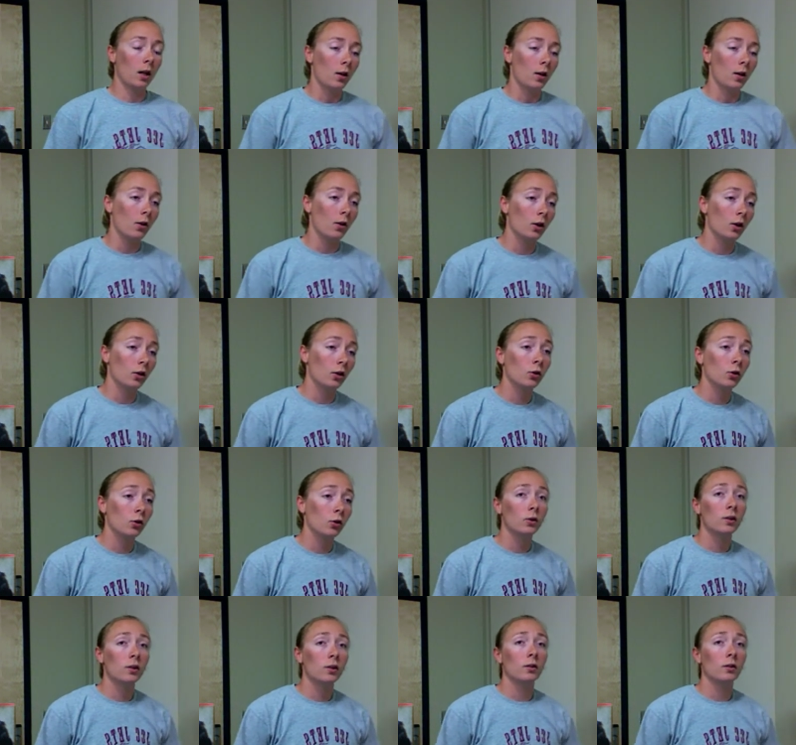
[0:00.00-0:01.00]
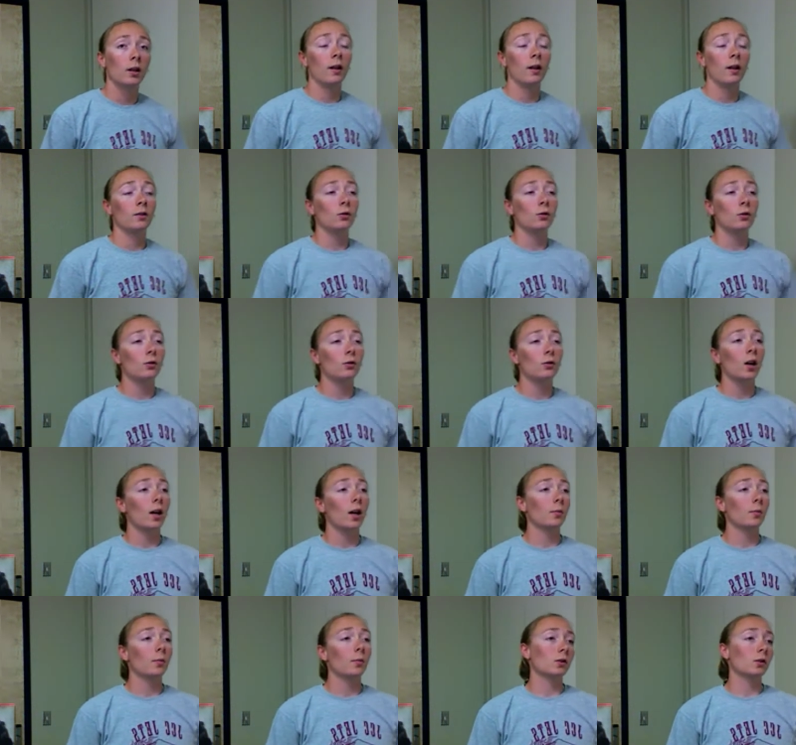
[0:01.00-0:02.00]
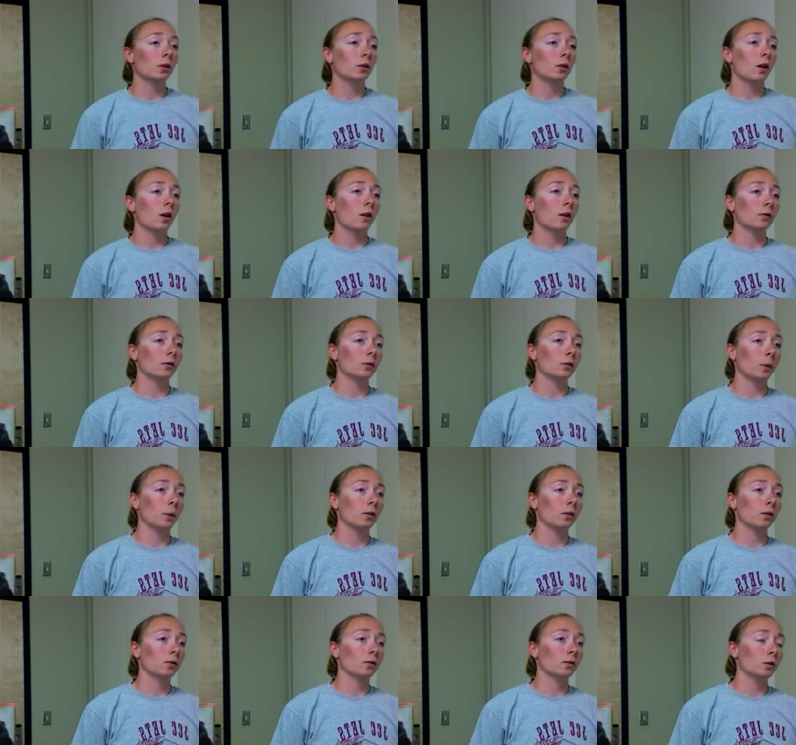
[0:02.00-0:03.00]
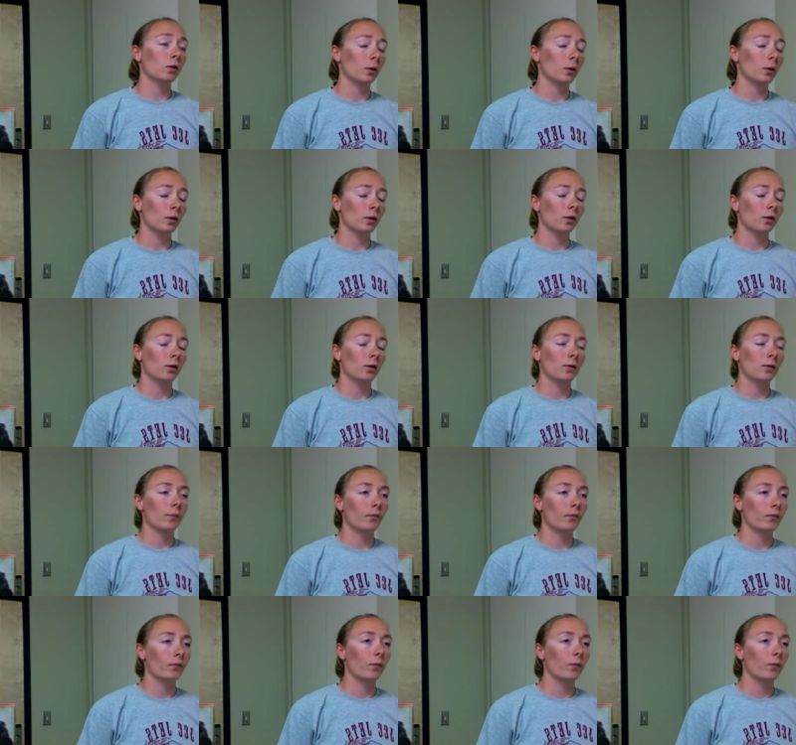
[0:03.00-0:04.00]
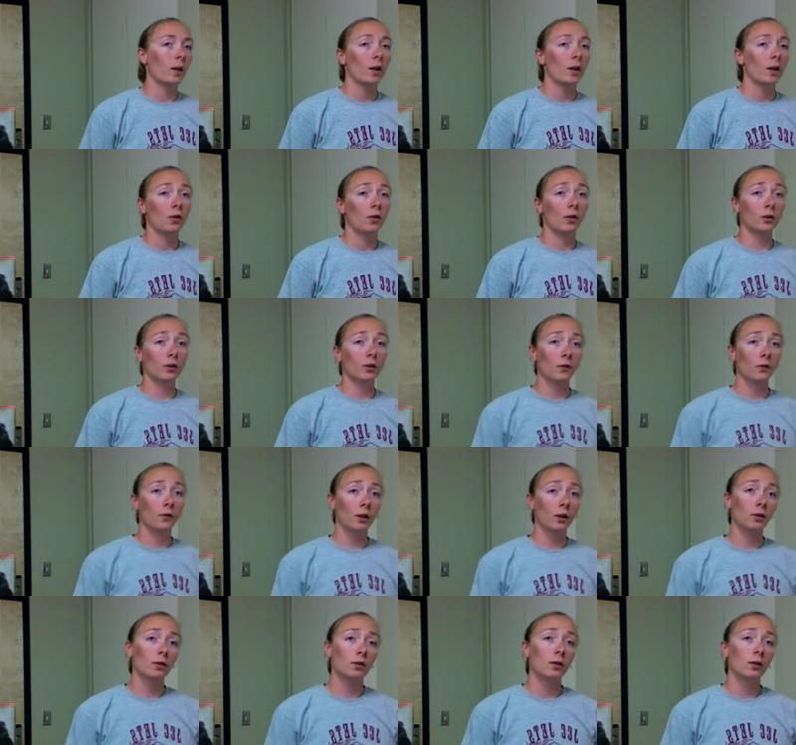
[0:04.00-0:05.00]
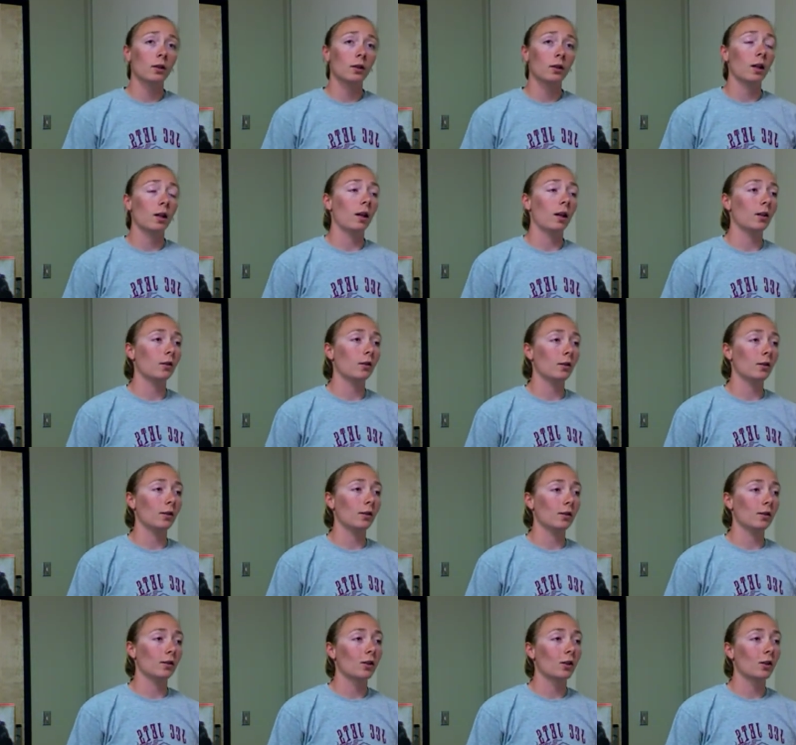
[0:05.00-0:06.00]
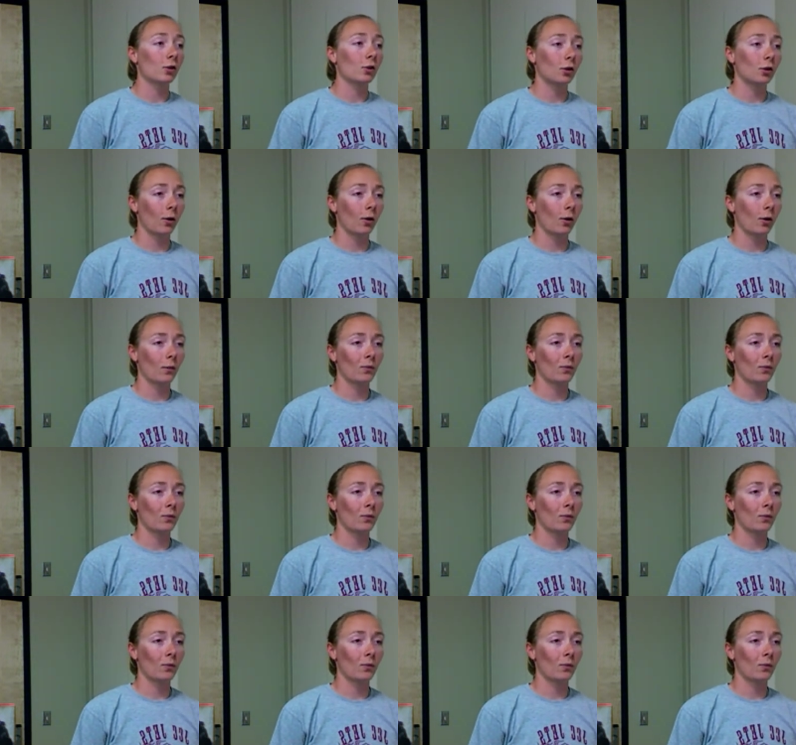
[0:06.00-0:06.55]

There are two, two types of spaniel, springers. There's field and there's show.